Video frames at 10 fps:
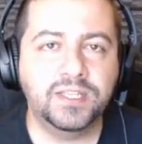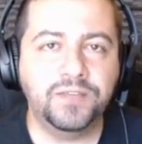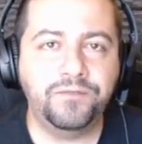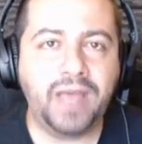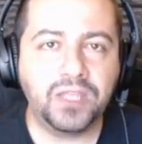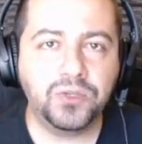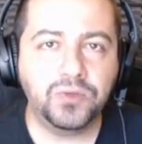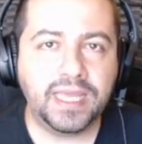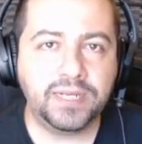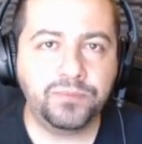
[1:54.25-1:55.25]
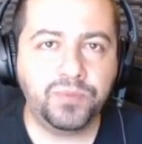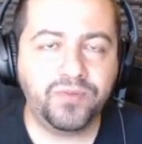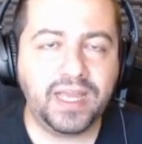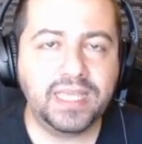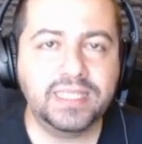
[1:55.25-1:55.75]
the value that it
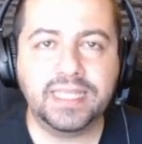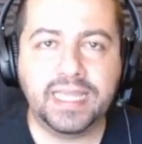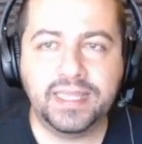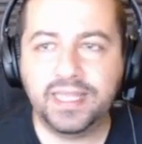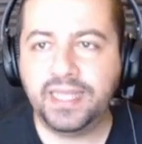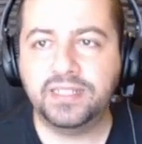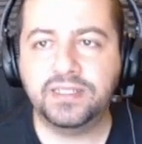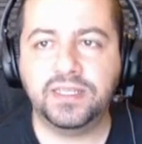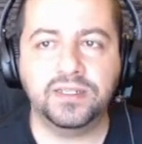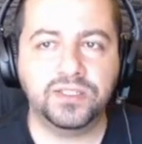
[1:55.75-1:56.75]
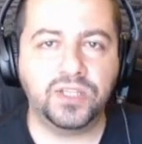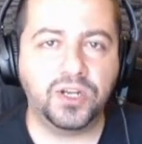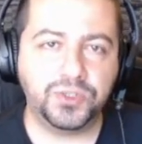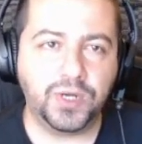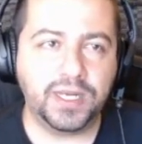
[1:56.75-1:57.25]
provides, and then it's going to
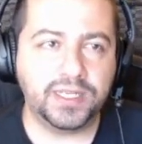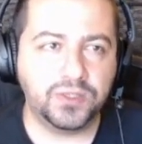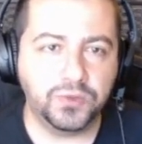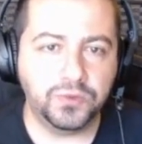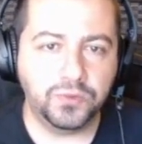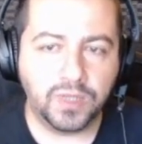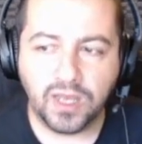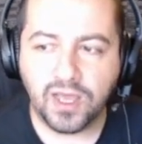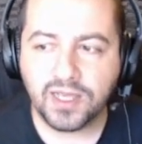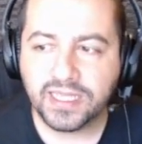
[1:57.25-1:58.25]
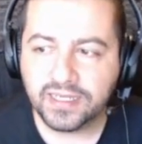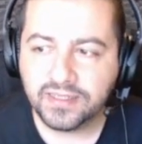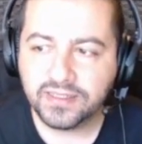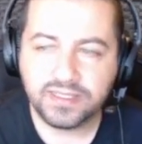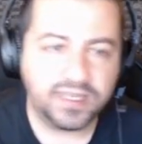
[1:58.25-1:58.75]
start trying to lock in
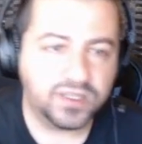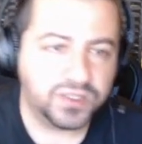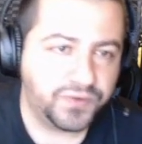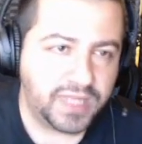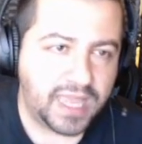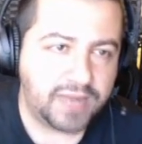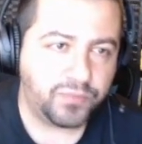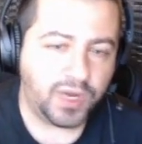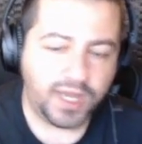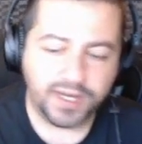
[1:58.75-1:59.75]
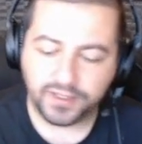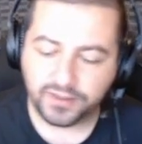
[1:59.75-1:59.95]
sales for that product.